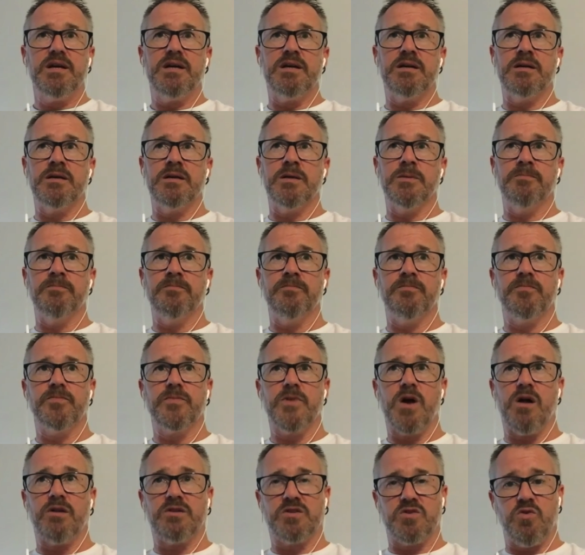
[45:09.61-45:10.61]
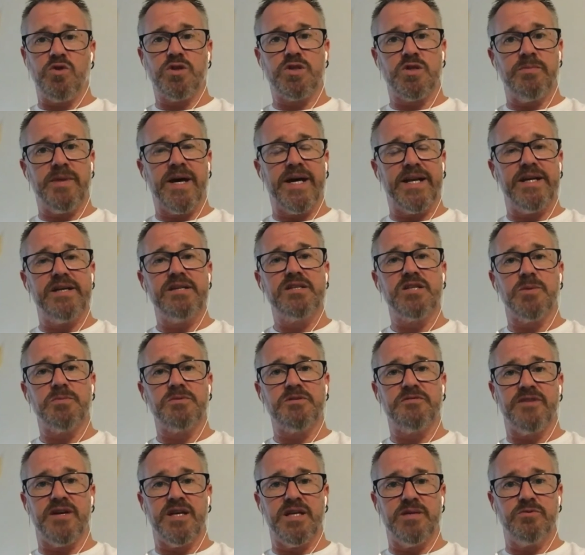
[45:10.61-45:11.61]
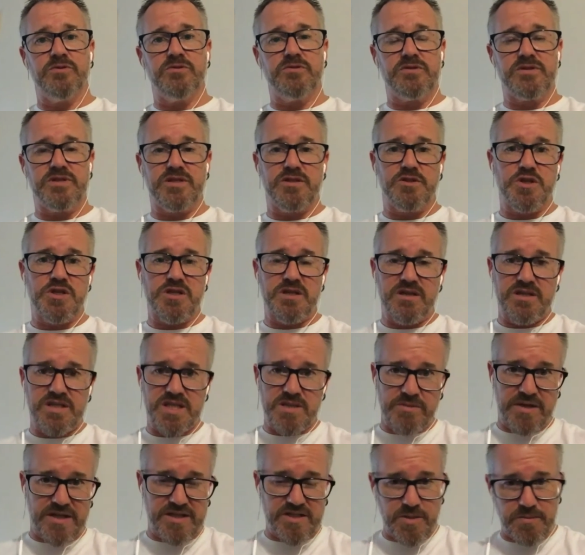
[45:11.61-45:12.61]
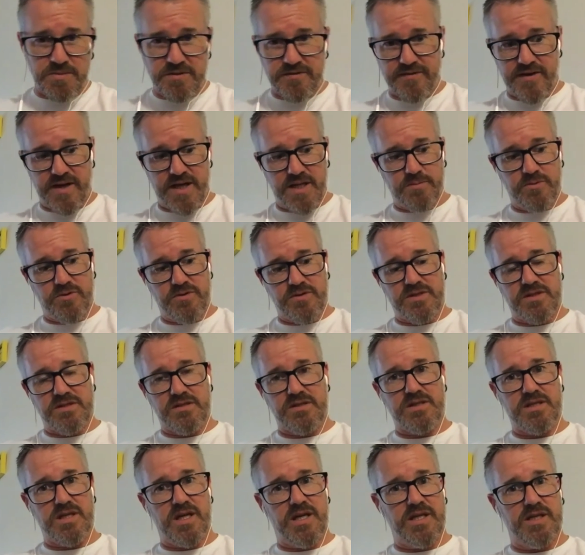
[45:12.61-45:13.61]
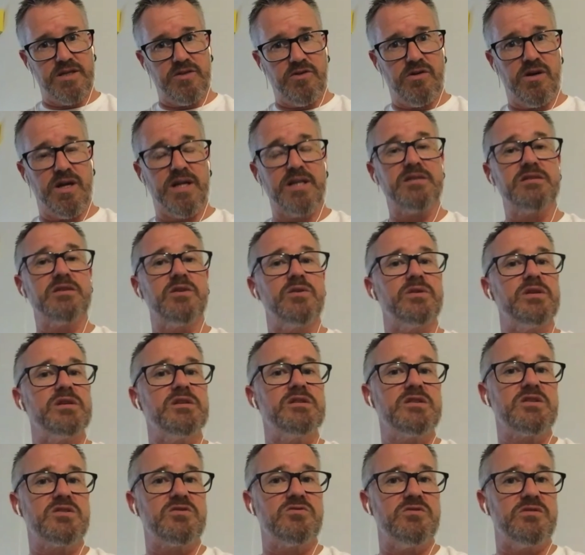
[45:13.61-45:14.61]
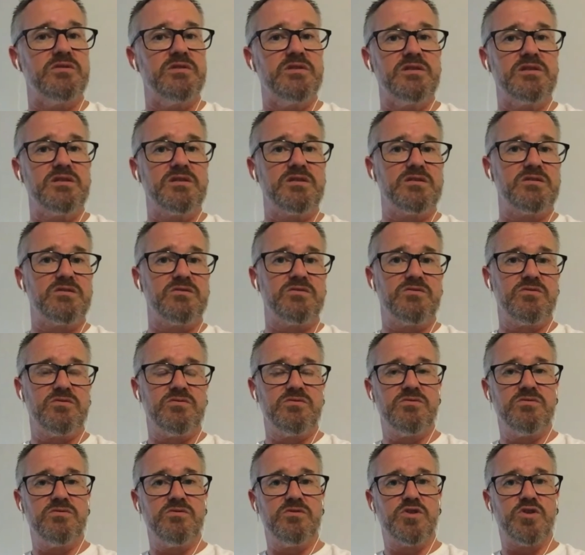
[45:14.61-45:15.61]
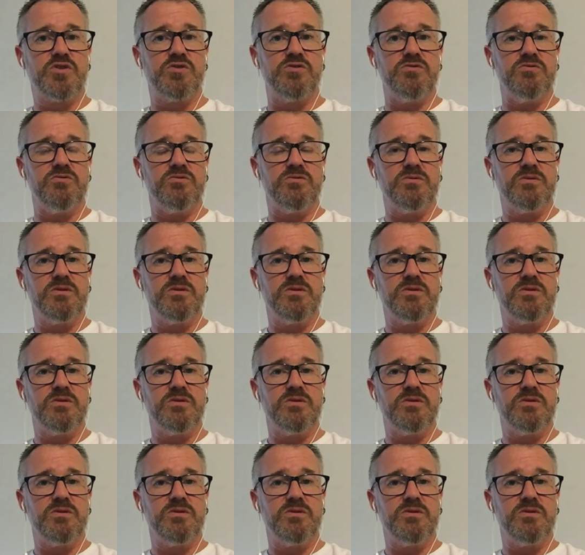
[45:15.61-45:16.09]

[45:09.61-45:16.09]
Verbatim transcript: um, I'll talk to them about Aesop's fables and share some Aesop's fables and say, all right, so are these stories true?